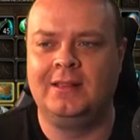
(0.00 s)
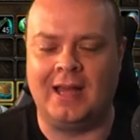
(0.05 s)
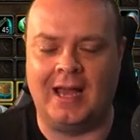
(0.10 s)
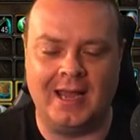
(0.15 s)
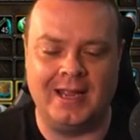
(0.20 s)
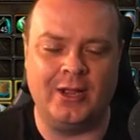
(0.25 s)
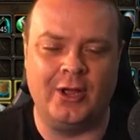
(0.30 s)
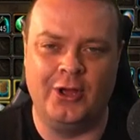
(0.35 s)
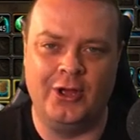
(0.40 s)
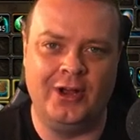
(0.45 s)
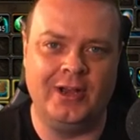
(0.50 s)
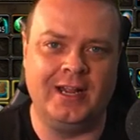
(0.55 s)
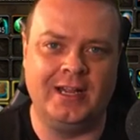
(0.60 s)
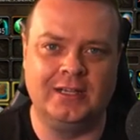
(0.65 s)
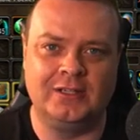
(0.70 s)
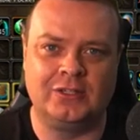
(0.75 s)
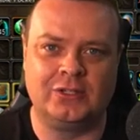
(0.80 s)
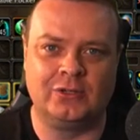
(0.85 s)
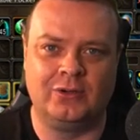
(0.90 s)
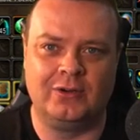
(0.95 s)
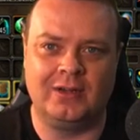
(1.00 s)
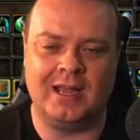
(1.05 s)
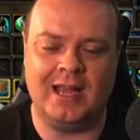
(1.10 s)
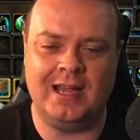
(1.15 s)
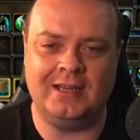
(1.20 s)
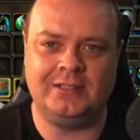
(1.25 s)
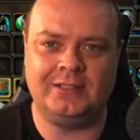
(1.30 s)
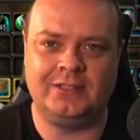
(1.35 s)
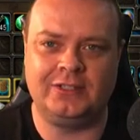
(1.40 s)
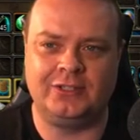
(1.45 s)
that I earn in
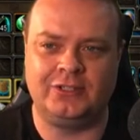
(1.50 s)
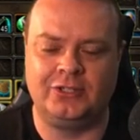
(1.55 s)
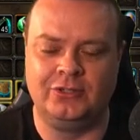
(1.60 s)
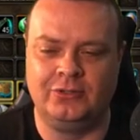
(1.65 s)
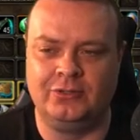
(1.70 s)
Torghast